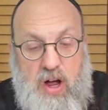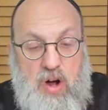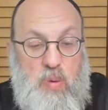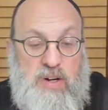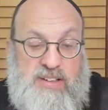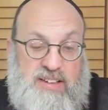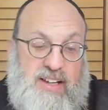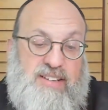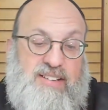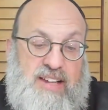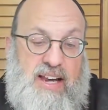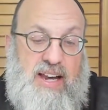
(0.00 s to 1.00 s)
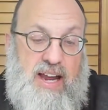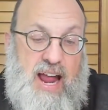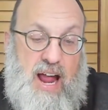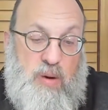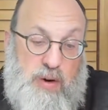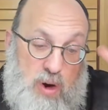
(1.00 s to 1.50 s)
We see a city
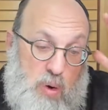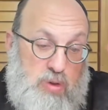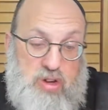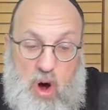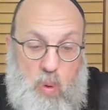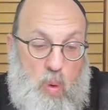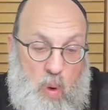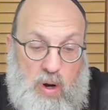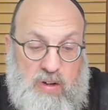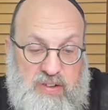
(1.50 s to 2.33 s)
and we don't know all of